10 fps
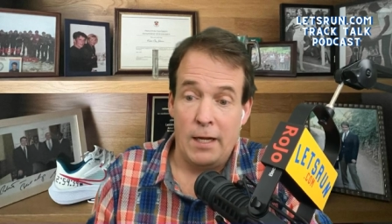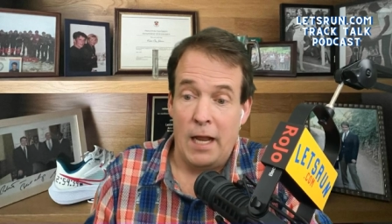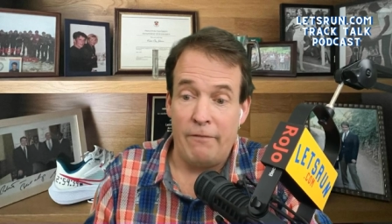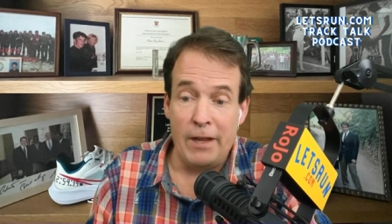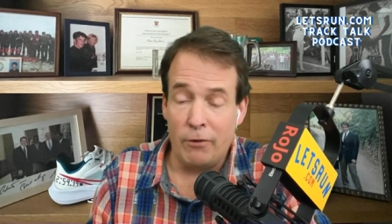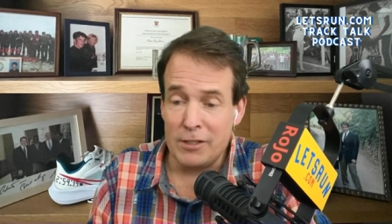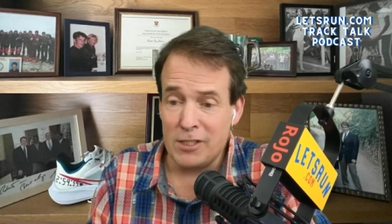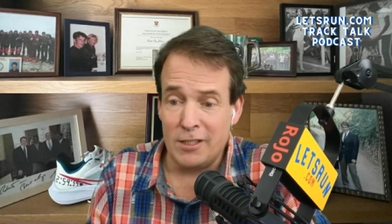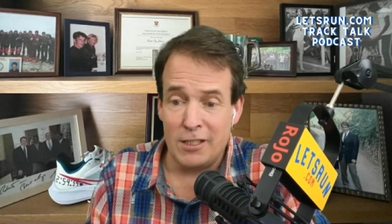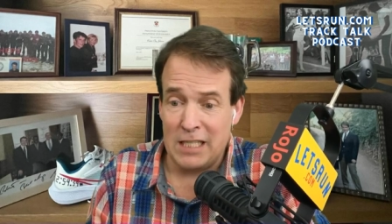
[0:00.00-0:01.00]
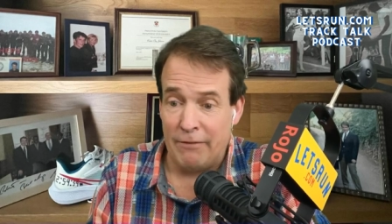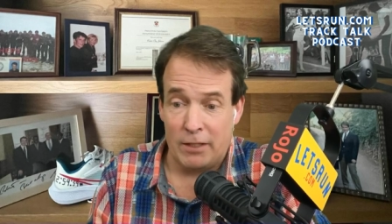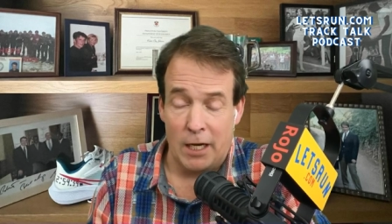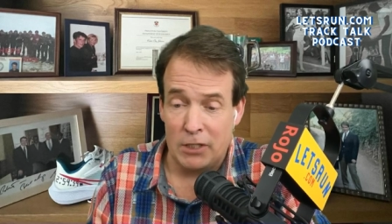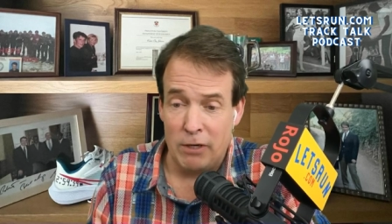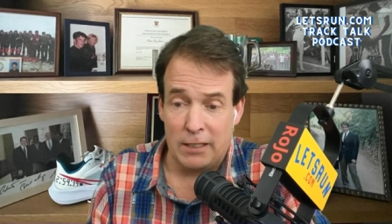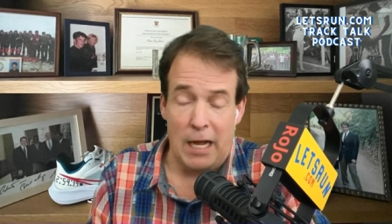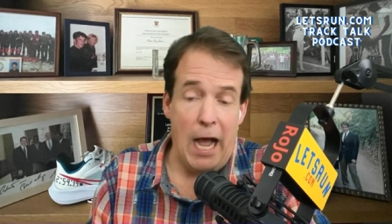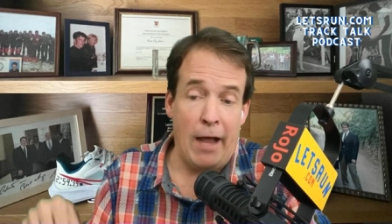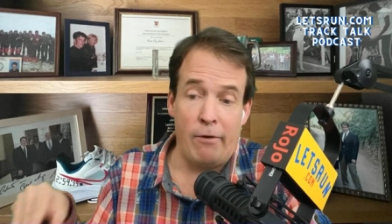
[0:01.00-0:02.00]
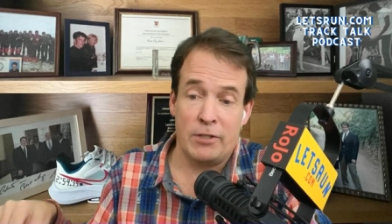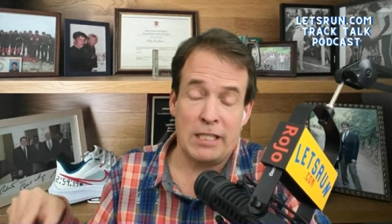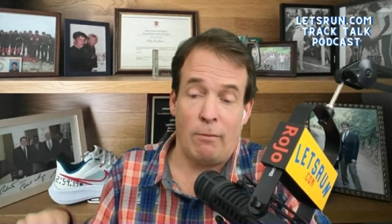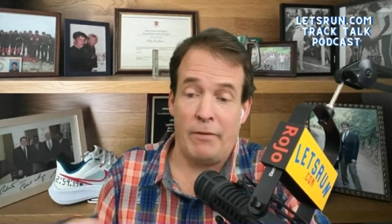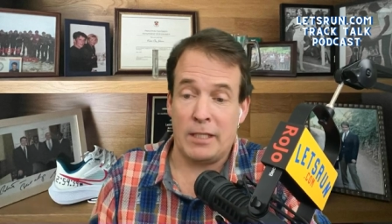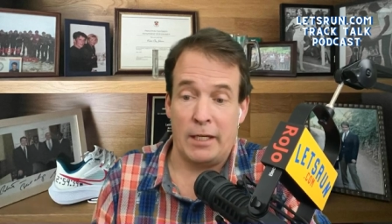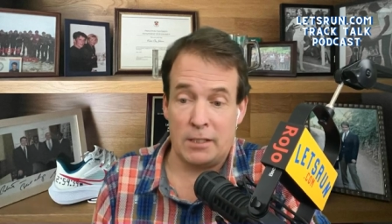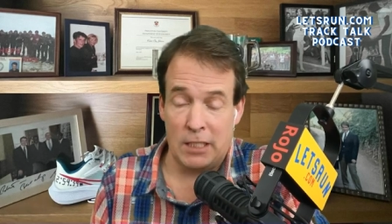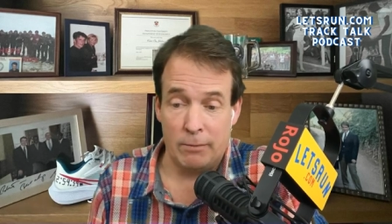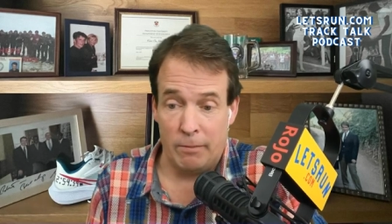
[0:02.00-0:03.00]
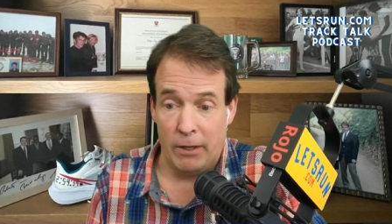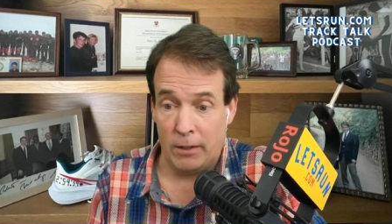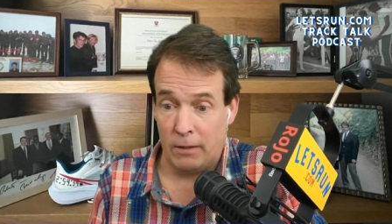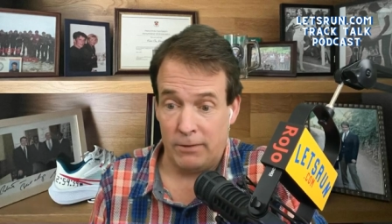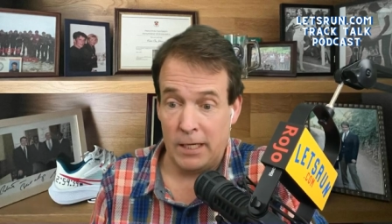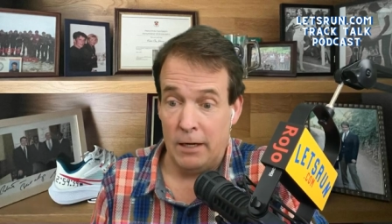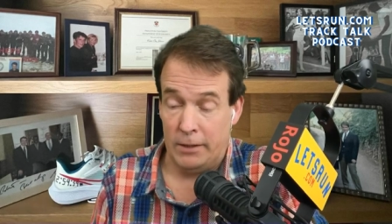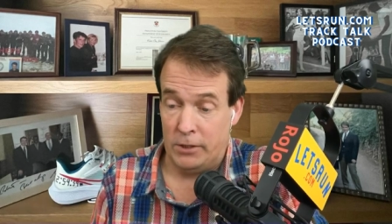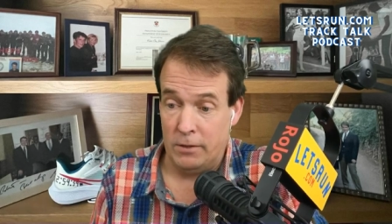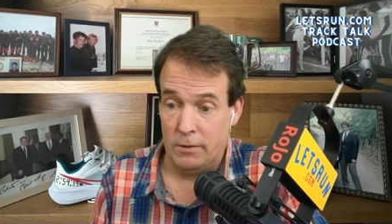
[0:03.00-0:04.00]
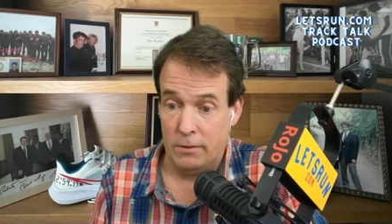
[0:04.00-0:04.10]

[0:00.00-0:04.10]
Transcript: If Vang Christensen doesn't have a contract, I don't understand why this guy doesn't come to America for college.